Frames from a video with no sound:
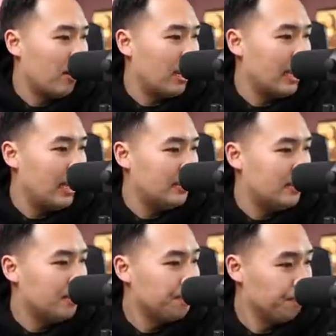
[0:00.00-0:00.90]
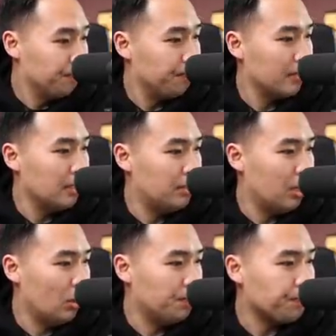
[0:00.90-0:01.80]
All right, guys.
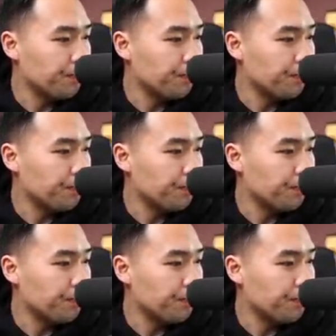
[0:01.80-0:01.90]
So,